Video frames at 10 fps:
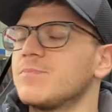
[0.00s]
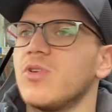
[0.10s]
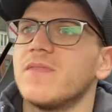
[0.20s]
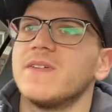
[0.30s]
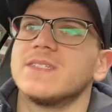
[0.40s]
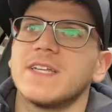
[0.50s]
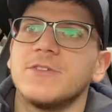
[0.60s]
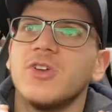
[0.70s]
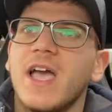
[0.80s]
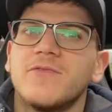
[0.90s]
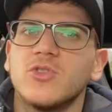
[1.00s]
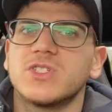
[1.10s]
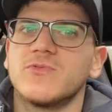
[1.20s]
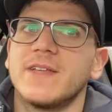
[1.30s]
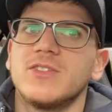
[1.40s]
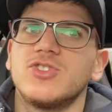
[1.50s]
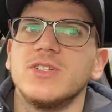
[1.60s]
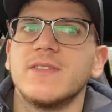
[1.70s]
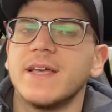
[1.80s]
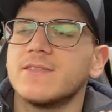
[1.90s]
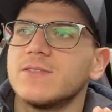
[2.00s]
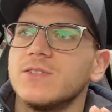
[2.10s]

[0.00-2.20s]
profits and you have your strategy that